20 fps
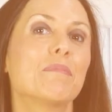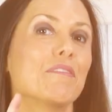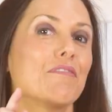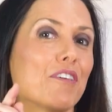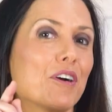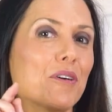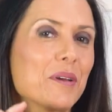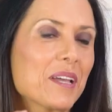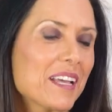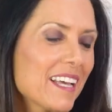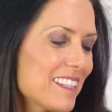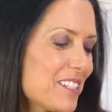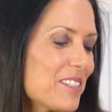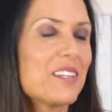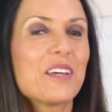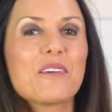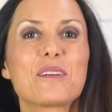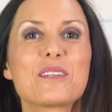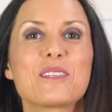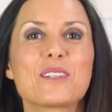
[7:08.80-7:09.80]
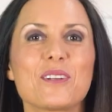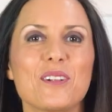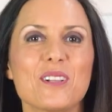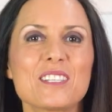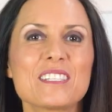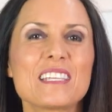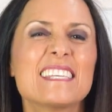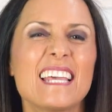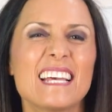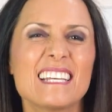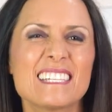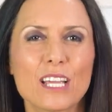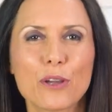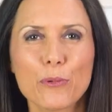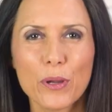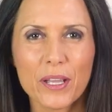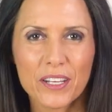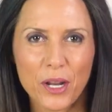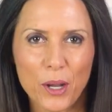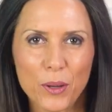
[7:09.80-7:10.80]
before we get to the results, yes, a
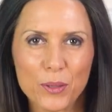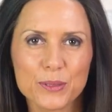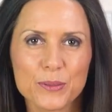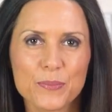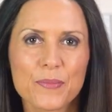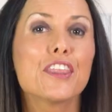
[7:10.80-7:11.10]
quick note.